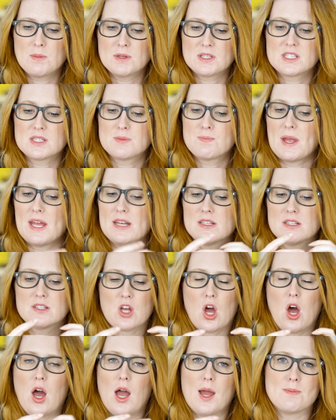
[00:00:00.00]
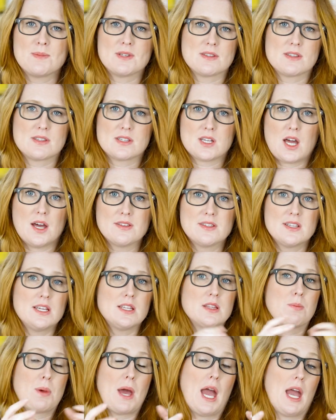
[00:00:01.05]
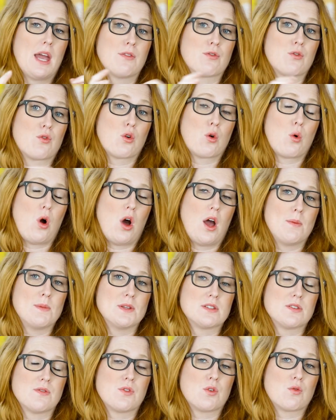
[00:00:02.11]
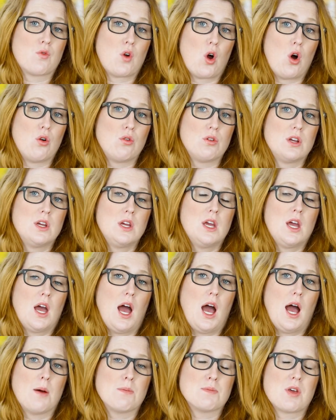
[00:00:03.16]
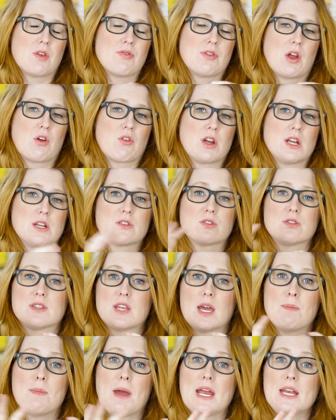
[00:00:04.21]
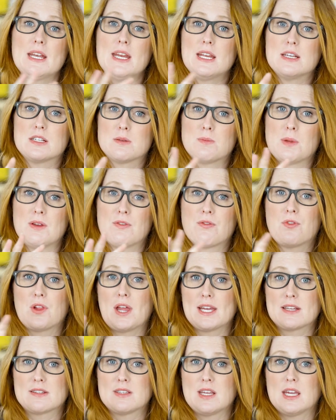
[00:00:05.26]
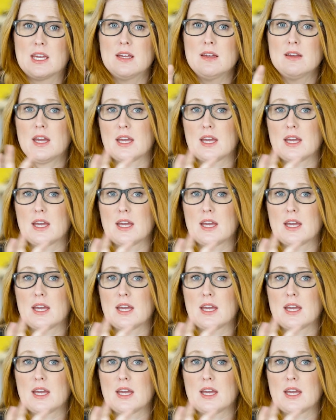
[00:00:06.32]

Spend time discussing the behavioral requirements of the role that they're in because they may need to be flexing.